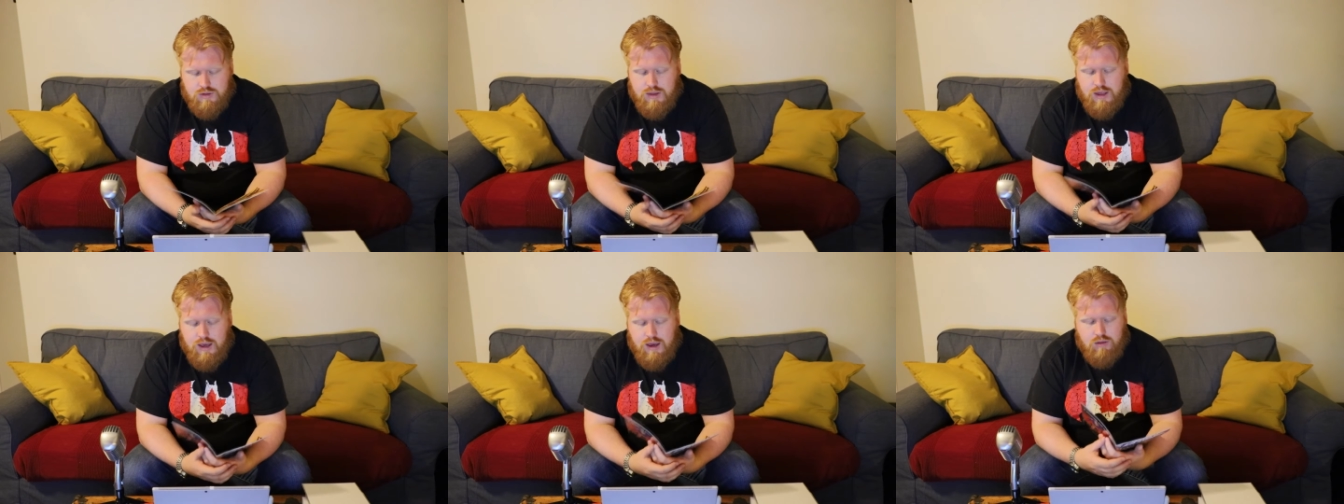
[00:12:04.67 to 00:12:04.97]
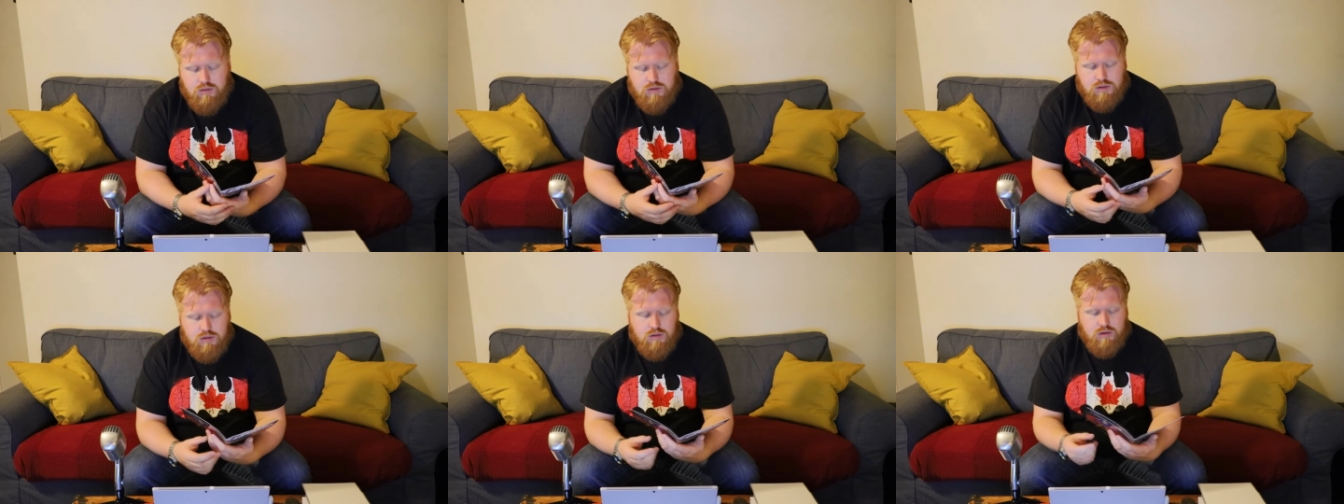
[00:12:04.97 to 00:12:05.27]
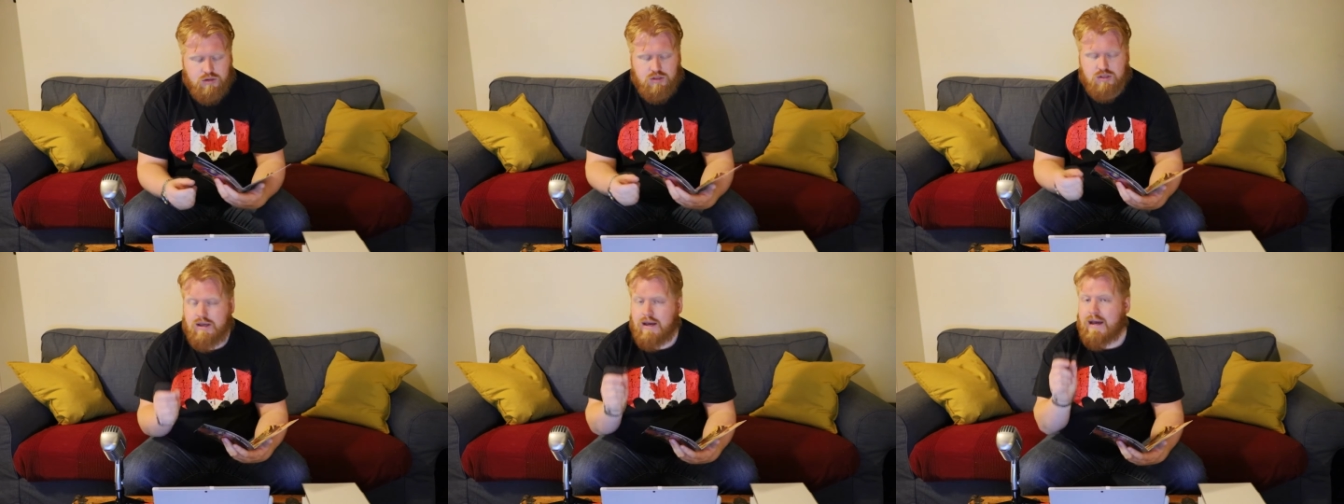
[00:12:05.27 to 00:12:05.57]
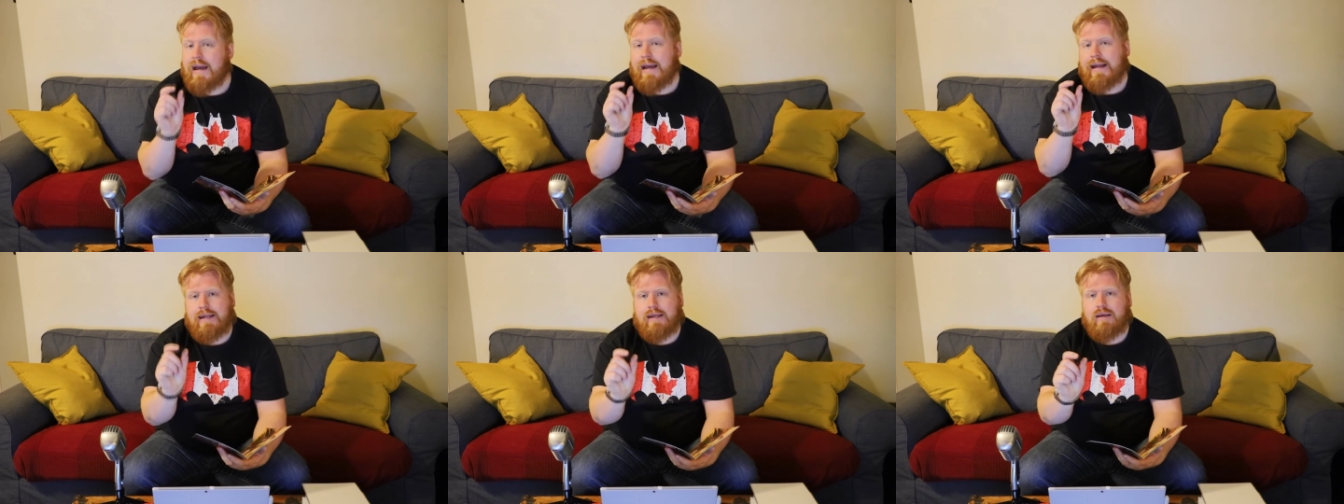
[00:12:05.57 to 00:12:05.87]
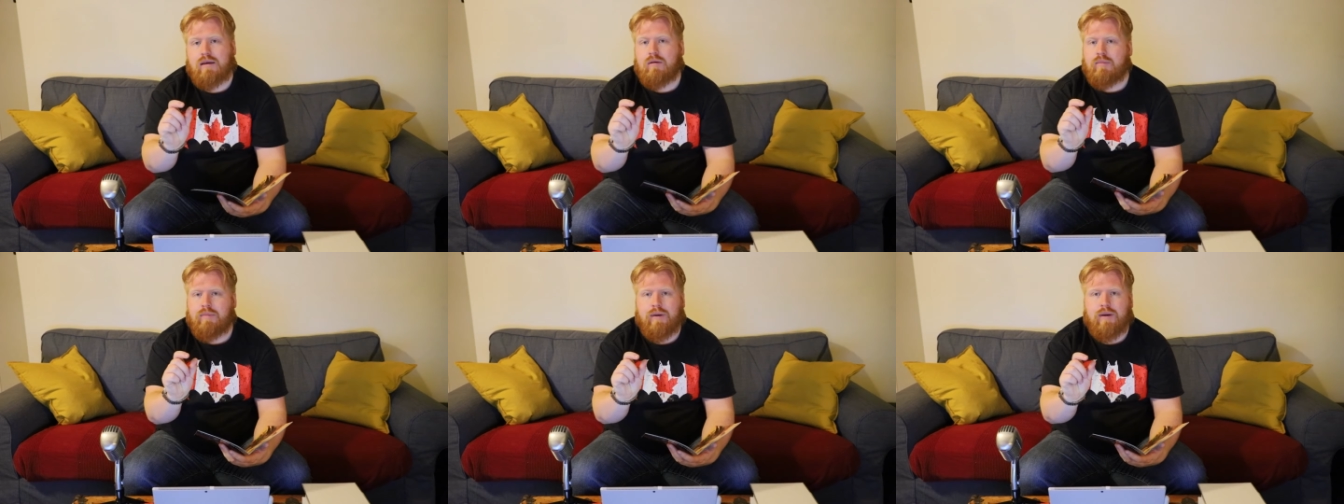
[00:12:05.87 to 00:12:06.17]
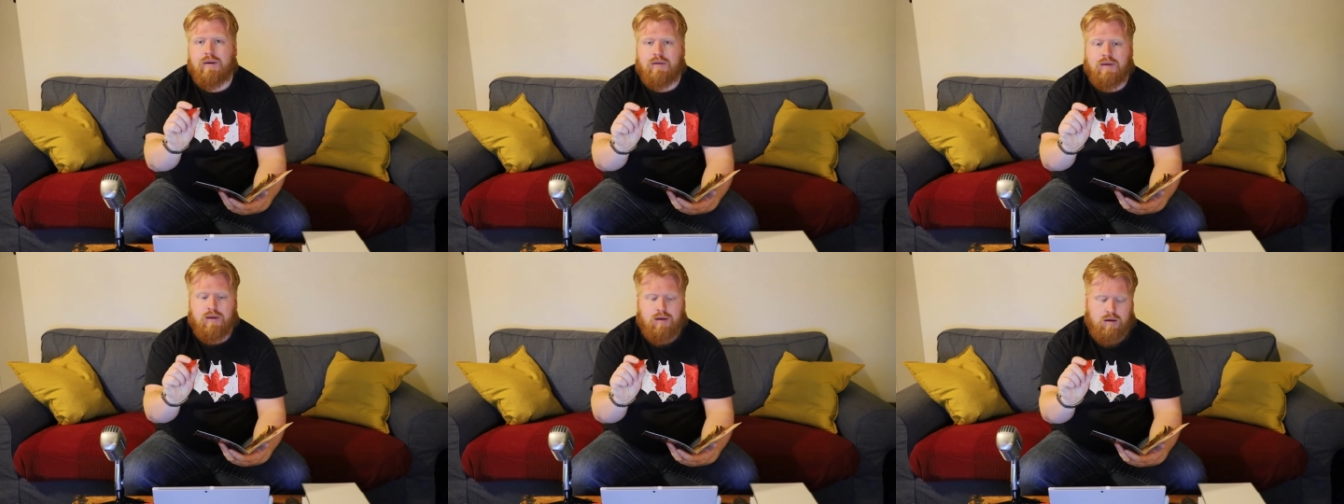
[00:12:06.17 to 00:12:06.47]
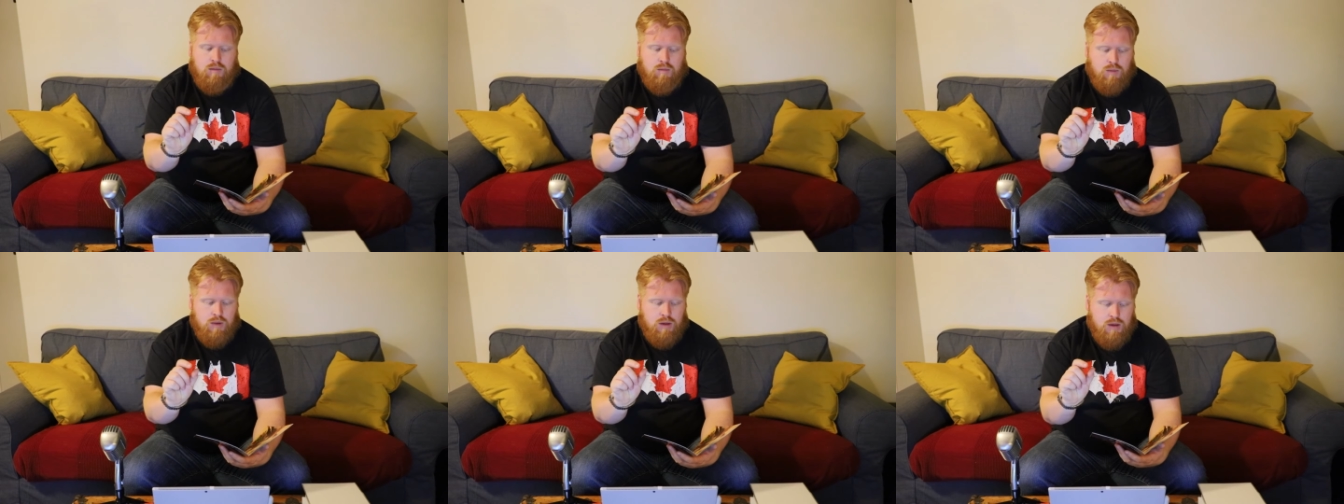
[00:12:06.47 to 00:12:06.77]
So the house looks tiny compared to
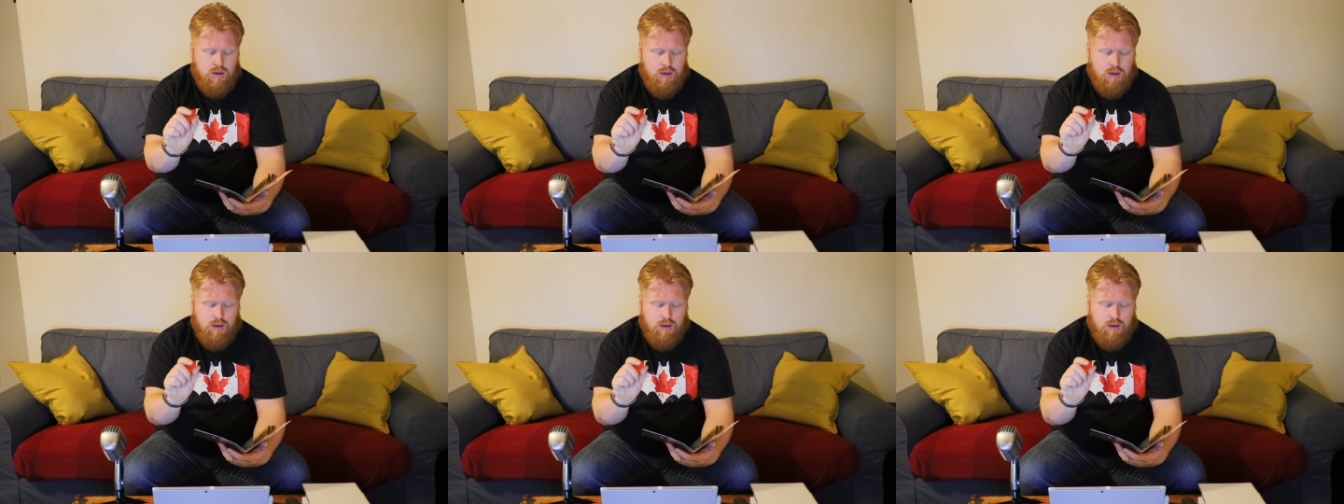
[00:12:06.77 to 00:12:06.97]
him.